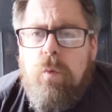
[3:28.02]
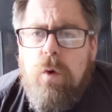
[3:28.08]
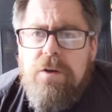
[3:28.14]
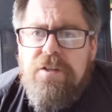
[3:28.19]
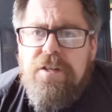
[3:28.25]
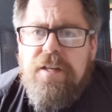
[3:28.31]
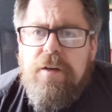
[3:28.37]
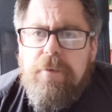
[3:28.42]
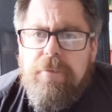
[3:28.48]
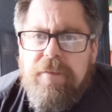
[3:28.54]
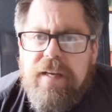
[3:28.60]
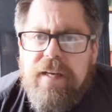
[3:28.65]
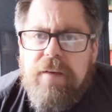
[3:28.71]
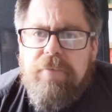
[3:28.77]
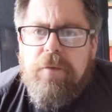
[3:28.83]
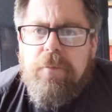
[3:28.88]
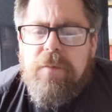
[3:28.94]
what do you
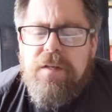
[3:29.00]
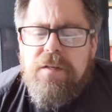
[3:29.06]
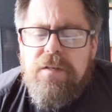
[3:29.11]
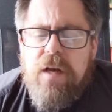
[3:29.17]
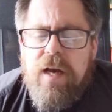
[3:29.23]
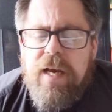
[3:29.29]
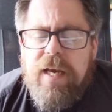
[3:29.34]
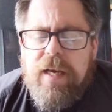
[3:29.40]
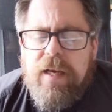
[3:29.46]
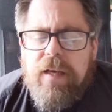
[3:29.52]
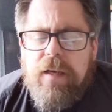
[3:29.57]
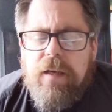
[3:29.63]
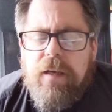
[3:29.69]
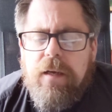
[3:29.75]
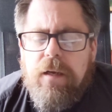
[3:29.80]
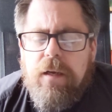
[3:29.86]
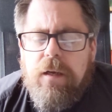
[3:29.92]
think of the Messiah?
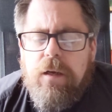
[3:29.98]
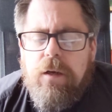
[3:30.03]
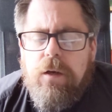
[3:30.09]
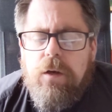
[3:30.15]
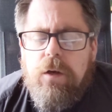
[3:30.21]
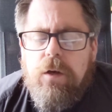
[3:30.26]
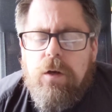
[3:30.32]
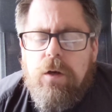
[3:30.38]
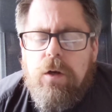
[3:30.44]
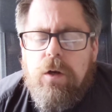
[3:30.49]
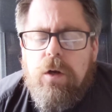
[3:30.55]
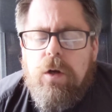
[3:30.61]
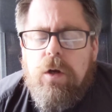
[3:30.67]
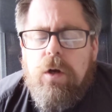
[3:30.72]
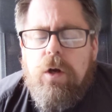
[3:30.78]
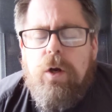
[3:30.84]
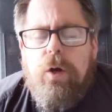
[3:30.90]

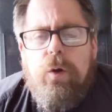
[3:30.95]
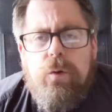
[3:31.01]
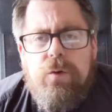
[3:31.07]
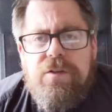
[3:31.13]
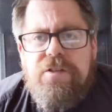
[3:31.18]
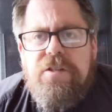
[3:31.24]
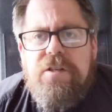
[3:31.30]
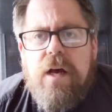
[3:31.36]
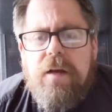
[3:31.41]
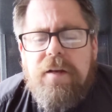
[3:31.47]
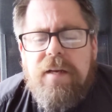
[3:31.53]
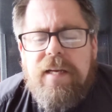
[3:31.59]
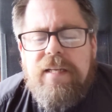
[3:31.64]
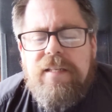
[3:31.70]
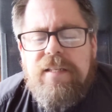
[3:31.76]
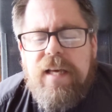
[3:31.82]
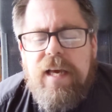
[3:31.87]
Whose son
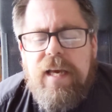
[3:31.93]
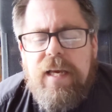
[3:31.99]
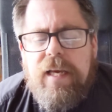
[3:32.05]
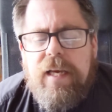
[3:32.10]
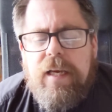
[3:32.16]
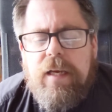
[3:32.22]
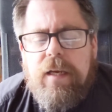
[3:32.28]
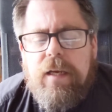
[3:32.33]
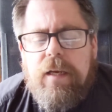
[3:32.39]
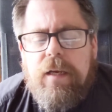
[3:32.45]
is he?